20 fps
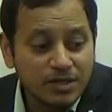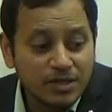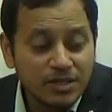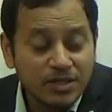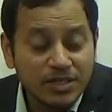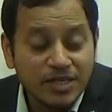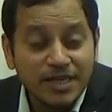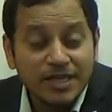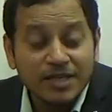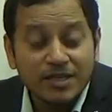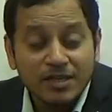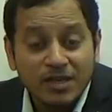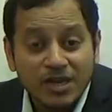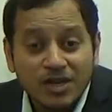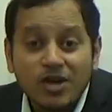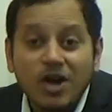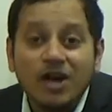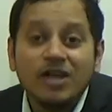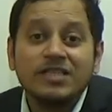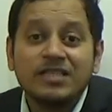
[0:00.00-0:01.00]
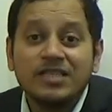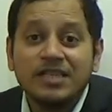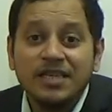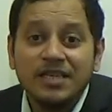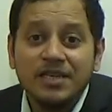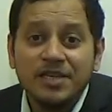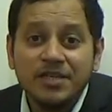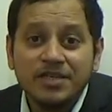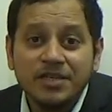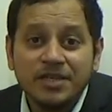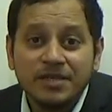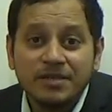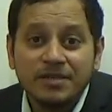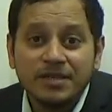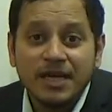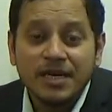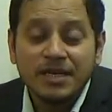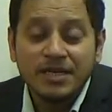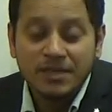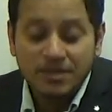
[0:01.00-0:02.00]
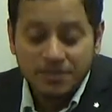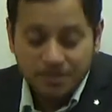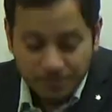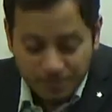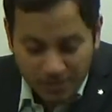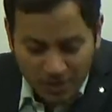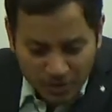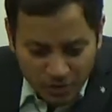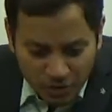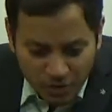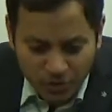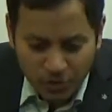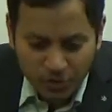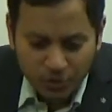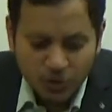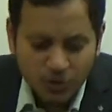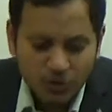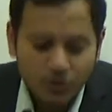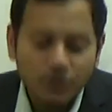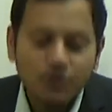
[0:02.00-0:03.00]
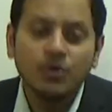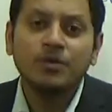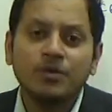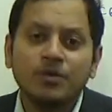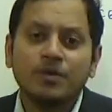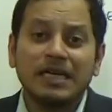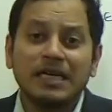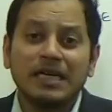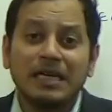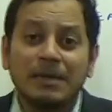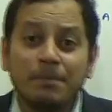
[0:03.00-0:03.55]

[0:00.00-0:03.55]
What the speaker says: state in the North Sea region, that is. So you should know